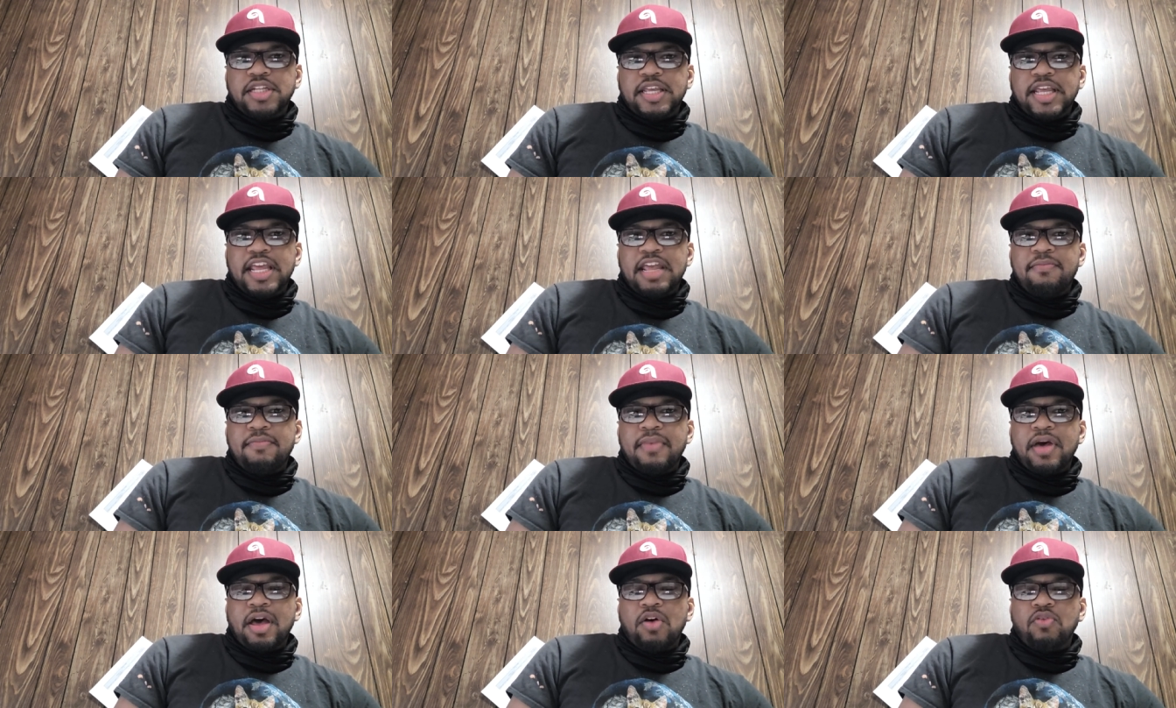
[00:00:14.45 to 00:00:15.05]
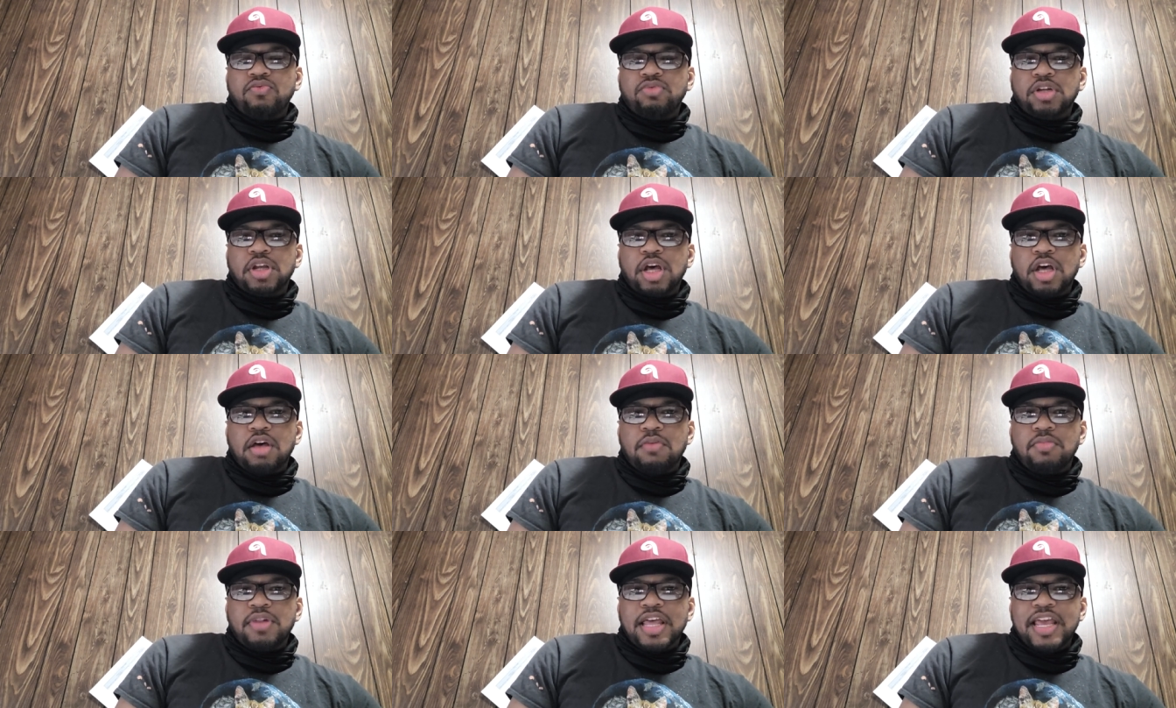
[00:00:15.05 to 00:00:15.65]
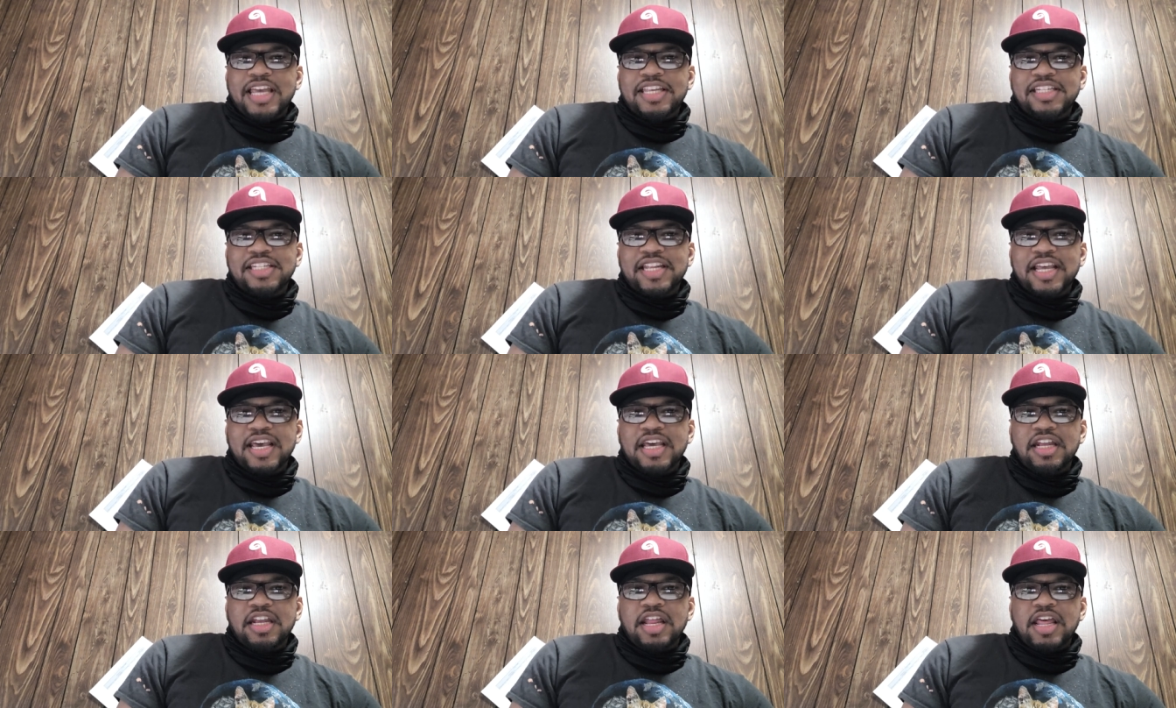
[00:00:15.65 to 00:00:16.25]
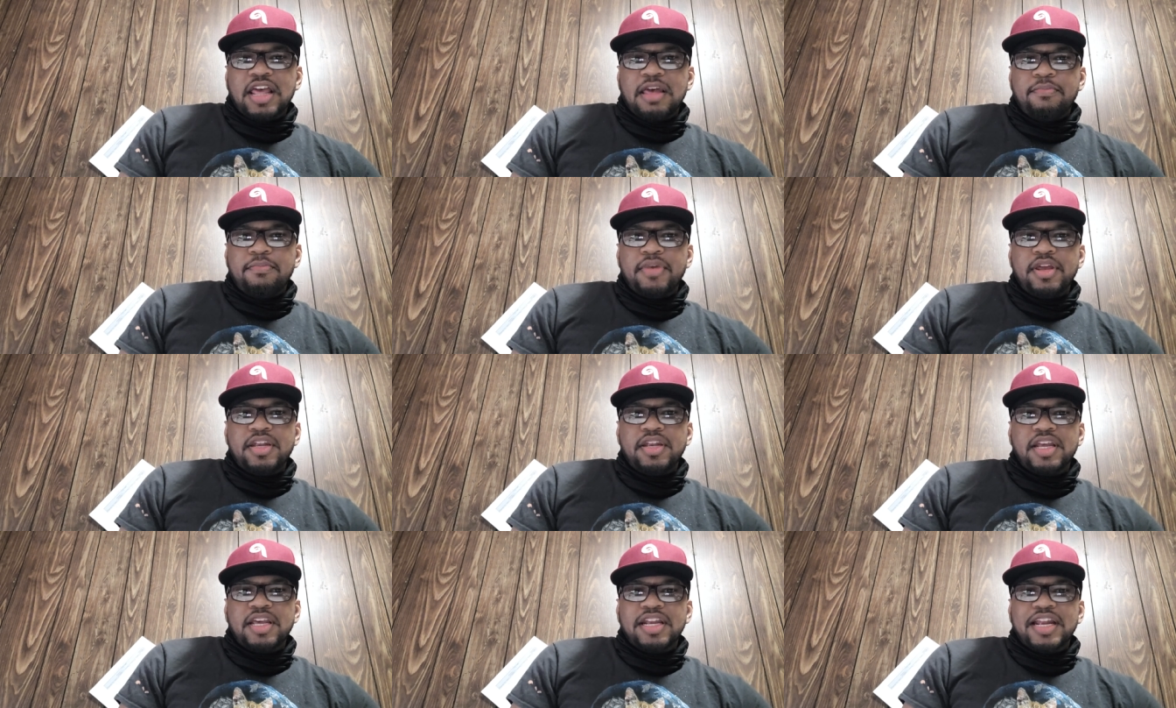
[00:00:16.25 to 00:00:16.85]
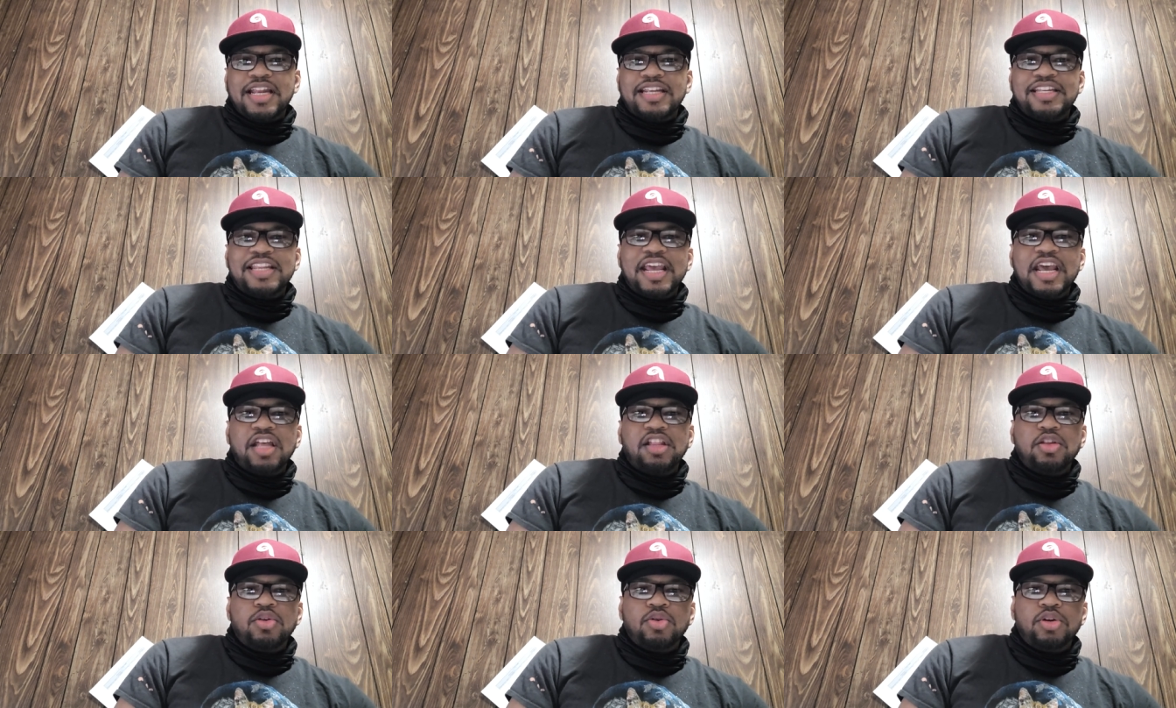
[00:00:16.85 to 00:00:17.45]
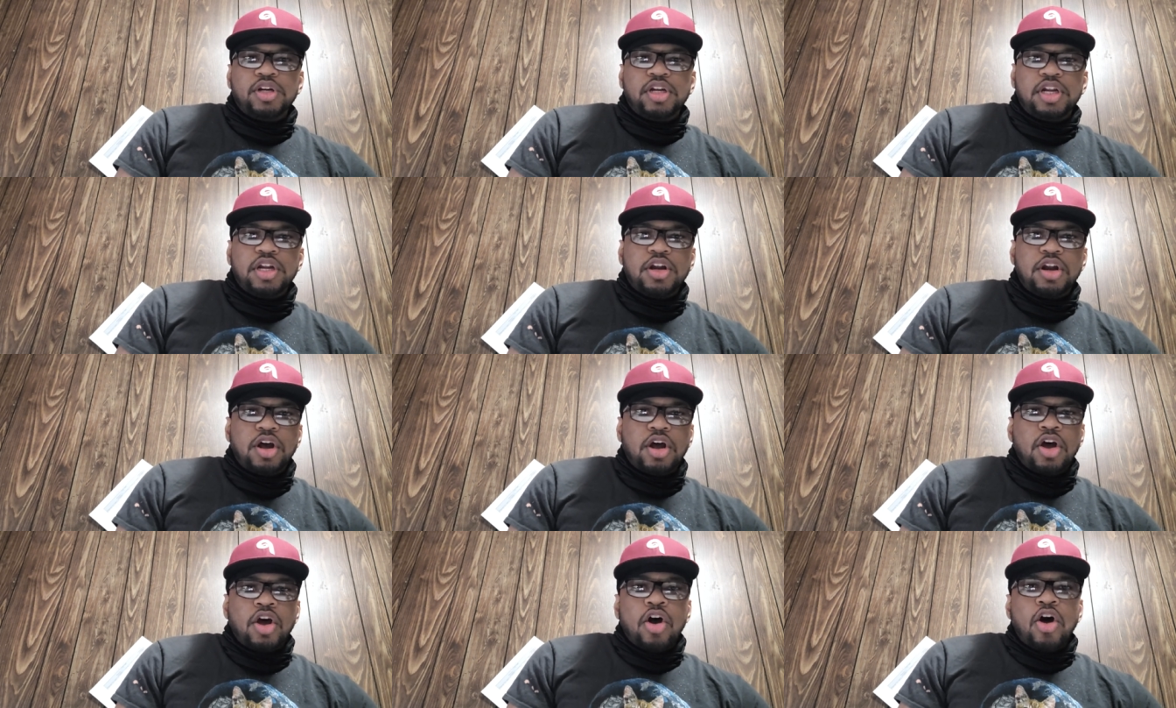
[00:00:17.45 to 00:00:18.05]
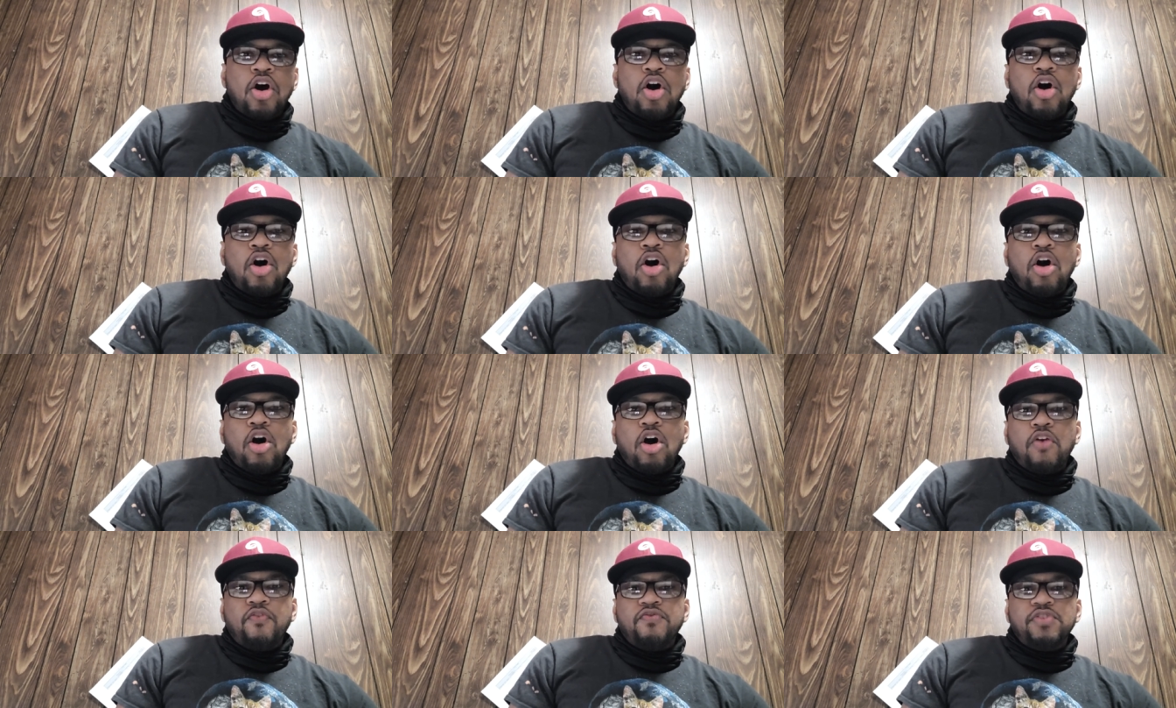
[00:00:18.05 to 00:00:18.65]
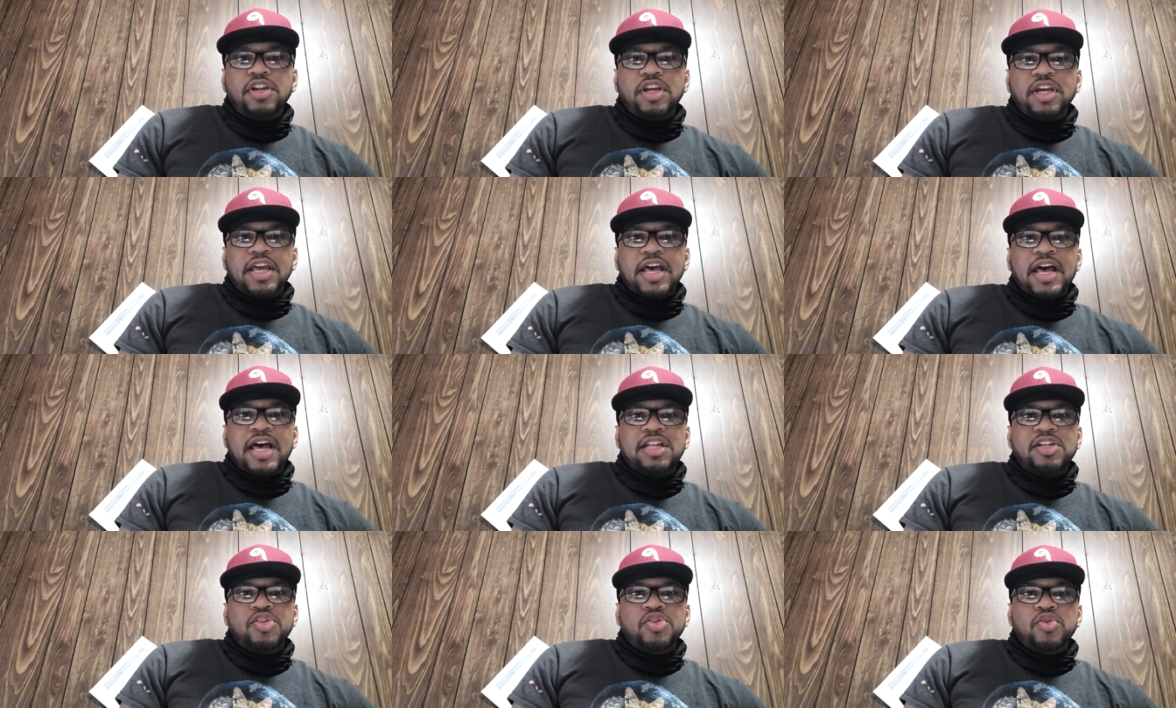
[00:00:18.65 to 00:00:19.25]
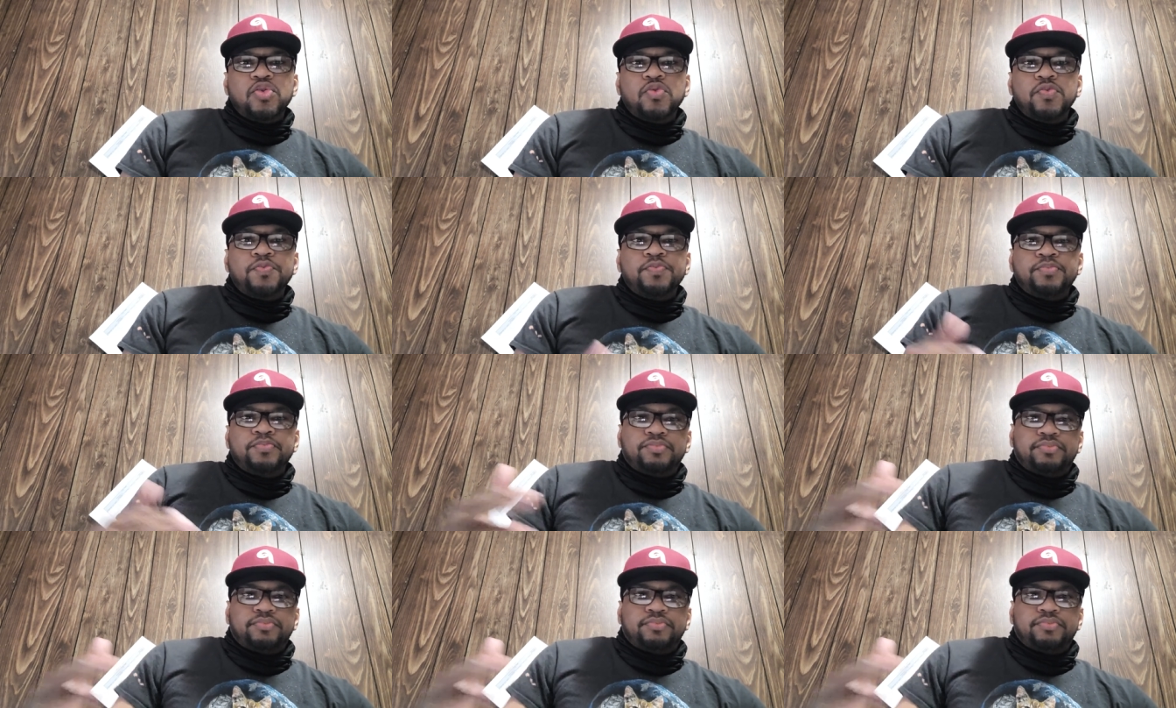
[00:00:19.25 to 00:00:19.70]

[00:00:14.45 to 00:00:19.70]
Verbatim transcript: It came out um last night at midnight. I downloaded it off the console,